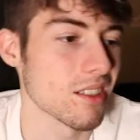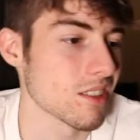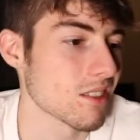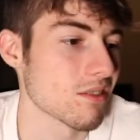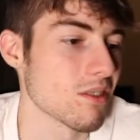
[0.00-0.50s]

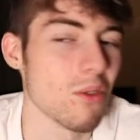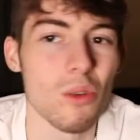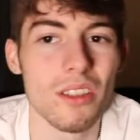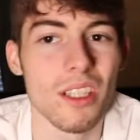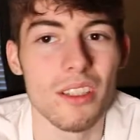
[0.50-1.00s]
Just
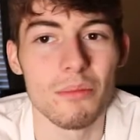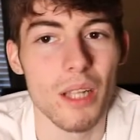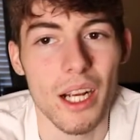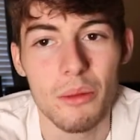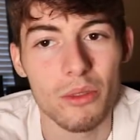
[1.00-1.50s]
one's on a
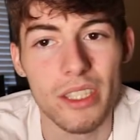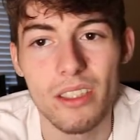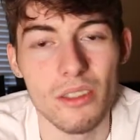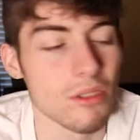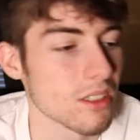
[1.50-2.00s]
Black Ops 3
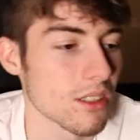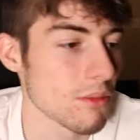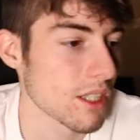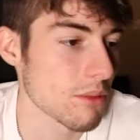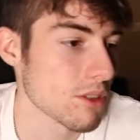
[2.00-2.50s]
engine, one's on the
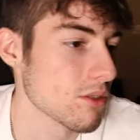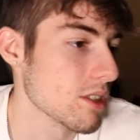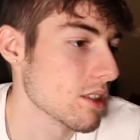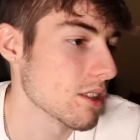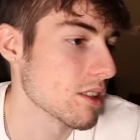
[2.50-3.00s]
Black Ops 2
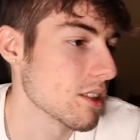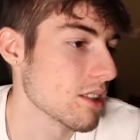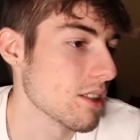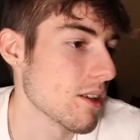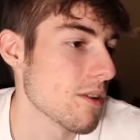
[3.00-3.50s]
engine, and then